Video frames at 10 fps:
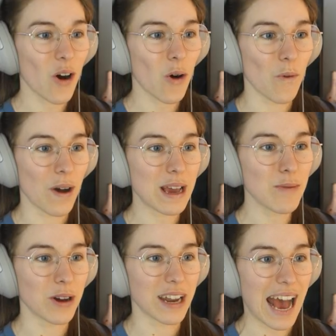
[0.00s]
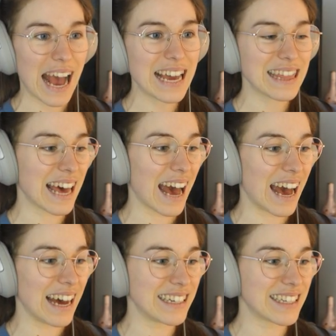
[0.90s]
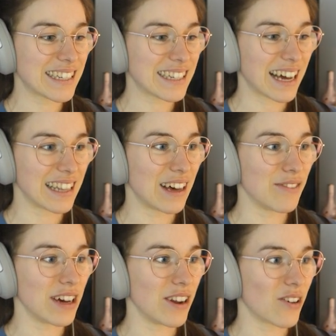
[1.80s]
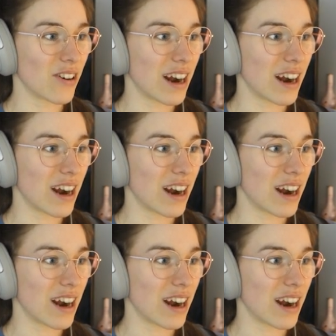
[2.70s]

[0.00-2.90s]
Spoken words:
Oh, he would hate that. I love it. All